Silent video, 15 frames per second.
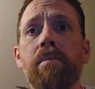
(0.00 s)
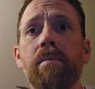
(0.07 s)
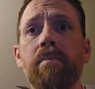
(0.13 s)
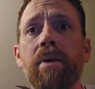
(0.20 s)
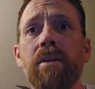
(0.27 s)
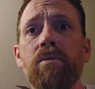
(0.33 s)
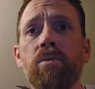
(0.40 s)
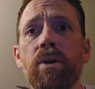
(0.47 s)

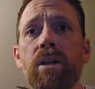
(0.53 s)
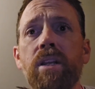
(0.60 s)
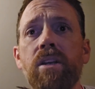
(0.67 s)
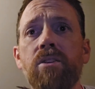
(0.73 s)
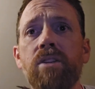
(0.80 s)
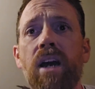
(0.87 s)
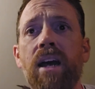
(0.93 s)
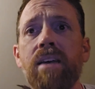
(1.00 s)
But really, you
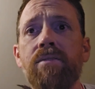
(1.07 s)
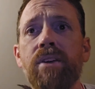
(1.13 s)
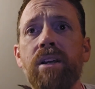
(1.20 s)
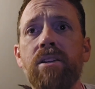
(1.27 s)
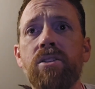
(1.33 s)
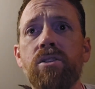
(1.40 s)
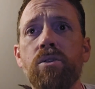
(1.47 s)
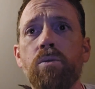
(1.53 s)
dive
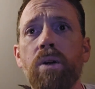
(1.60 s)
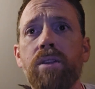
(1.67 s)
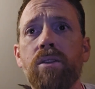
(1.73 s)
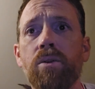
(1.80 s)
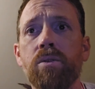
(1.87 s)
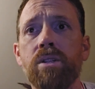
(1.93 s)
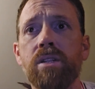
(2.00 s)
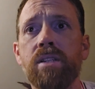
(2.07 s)
into what
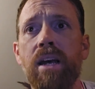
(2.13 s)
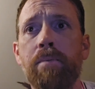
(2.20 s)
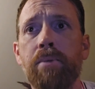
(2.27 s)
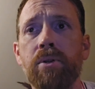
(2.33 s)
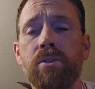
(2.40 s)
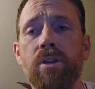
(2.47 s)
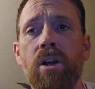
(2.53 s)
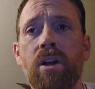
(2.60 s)
those
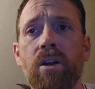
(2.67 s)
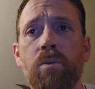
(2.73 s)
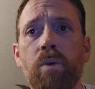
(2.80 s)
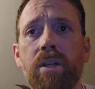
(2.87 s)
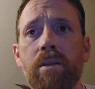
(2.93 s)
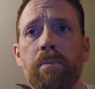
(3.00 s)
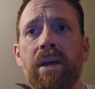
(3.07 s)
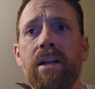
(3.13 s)
examples are and
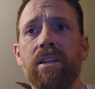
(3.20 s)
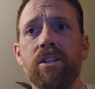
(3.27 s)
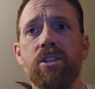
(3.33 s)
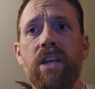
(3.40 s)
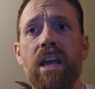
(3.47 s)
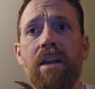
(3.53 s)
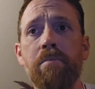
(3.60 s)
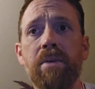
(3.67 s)
what the penalties
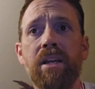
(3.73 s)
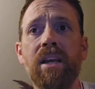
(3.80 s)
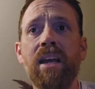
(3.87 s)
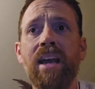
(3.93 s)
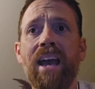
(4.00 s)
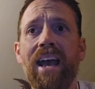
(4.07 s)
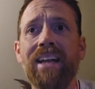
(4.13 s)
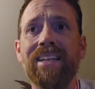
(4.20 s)
can be
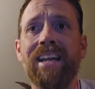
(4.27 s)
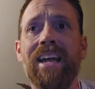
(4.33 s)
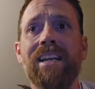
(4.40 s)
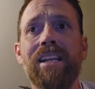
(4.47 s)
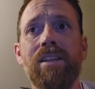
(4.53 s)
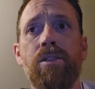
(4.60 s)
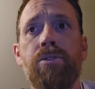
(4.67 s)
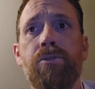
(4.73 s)
at
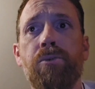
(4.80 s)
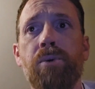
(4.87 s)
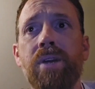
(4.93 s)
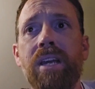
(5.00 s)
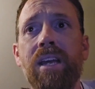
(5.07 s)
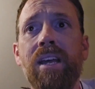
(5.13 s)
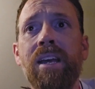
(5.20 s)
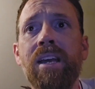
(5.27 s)
93.